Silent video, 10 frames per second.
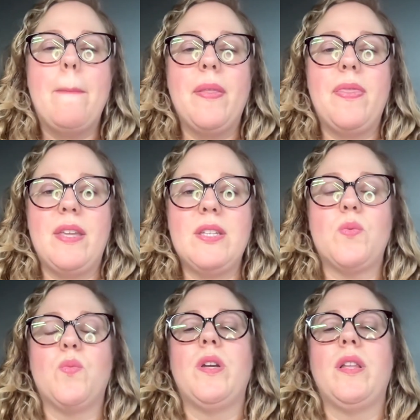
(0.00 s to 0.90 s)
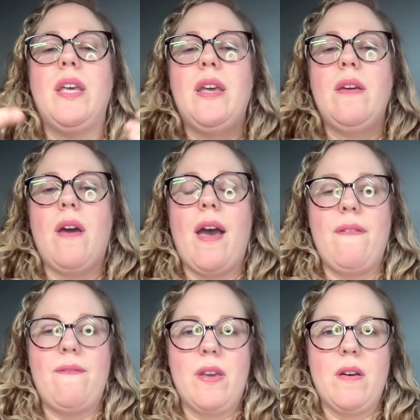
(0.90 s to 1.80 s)
but this really, I
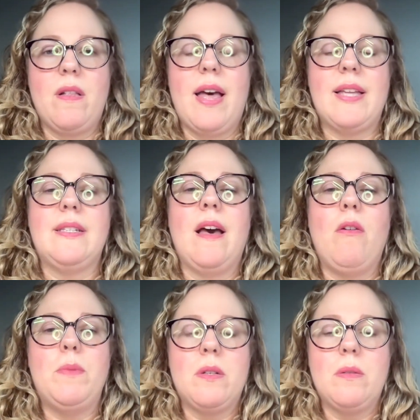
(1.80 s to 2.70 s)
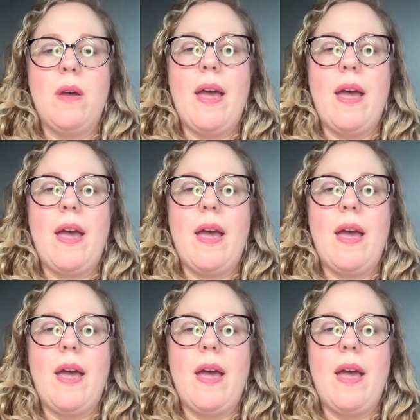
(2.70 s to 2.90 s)
feel, has helped